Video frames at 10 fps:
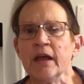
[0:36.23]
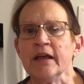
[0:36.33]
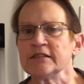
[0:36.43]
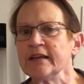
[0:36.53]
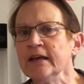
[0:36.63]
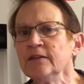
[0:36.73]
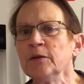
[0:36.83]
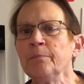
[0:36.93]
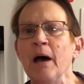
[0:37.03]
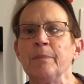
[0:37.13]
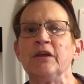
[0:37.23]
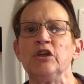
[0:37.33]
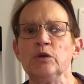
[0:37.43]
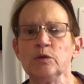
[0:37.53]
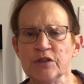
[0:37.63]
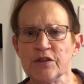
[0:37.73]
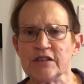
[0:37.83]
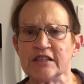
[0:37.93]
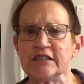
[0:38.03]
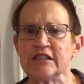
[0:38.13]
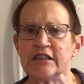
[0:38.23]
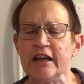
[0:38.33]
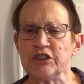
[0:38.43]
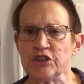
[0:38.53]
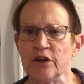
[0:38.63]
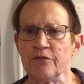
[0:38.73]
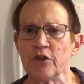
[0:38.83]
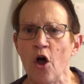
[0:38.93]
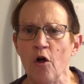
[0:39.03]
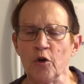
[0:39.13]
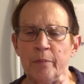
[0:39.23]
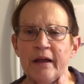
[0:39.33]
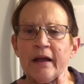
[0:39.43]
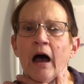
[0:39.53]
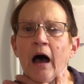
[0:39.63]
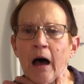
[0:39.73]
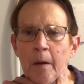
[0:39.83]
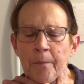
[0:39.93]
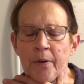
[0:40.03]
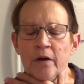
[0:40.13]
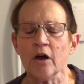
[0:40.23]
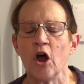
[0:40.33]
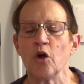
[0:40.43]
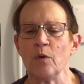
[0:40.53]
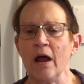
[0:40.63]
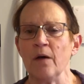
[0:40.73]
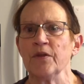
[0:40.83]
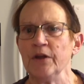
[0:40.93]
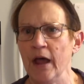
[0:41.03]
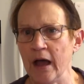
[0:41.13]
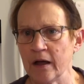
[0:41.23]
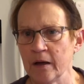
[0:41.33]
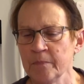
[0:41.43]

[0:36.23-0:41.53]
is get the puppy used to the sensation of the collar being up around the neck.